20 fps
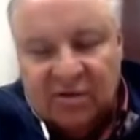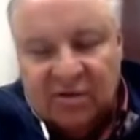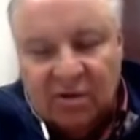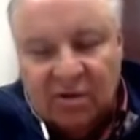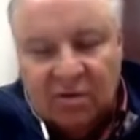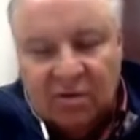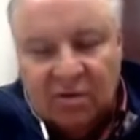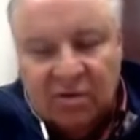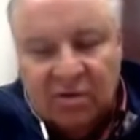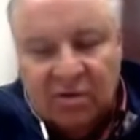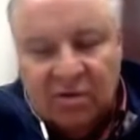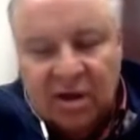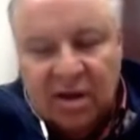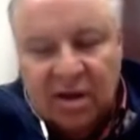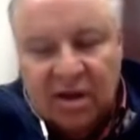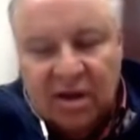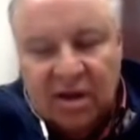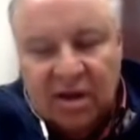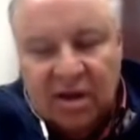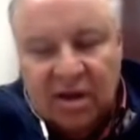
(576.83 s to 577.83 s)
So,
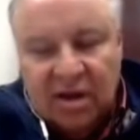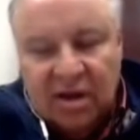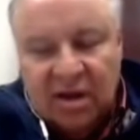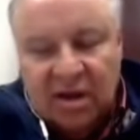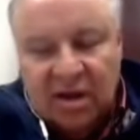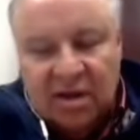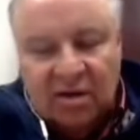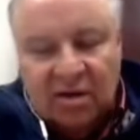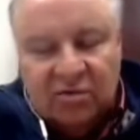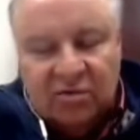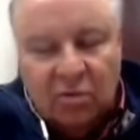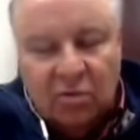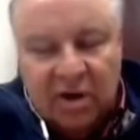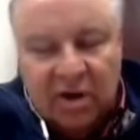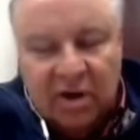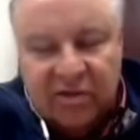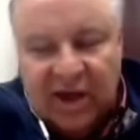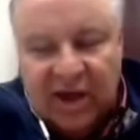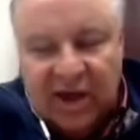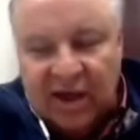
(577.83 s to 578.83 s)

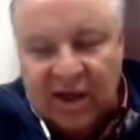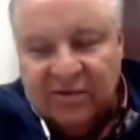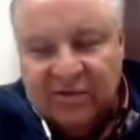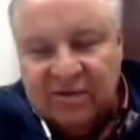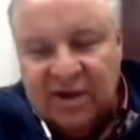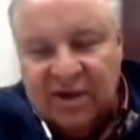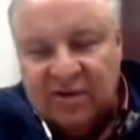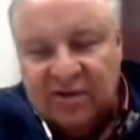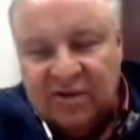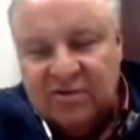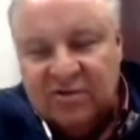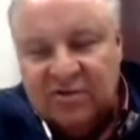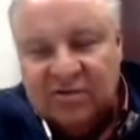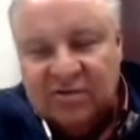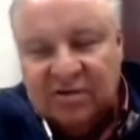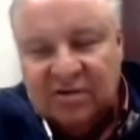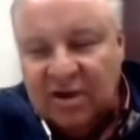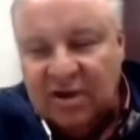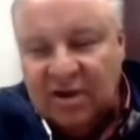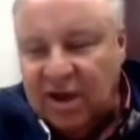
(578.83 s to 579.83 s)
20,000 tests
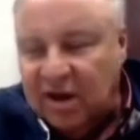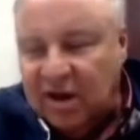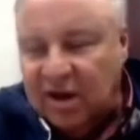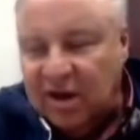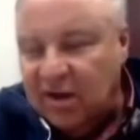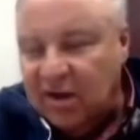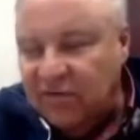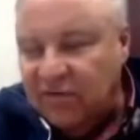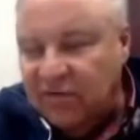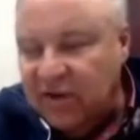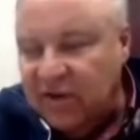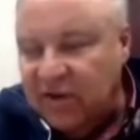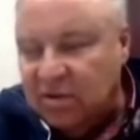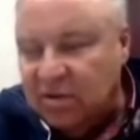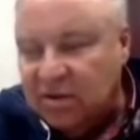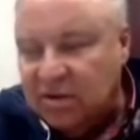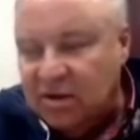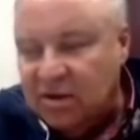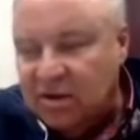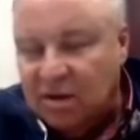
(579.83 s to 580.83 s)
yesterday, and I forget
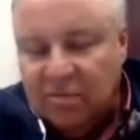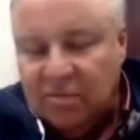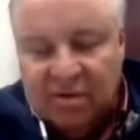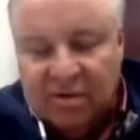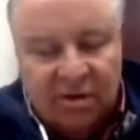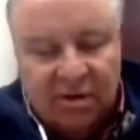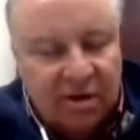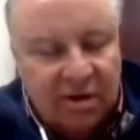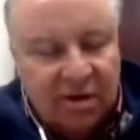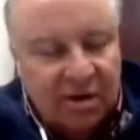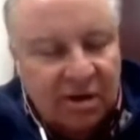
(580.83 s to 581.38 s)
what the number